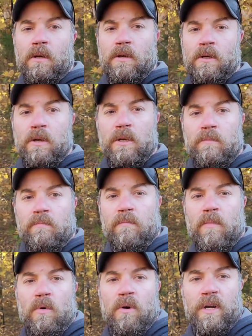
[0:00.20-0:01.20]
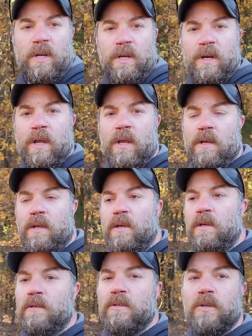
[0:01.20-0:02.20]
Good morning.
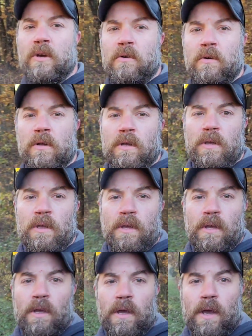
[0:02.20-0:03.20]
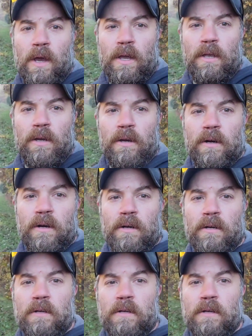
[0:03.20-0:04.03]
So, out here,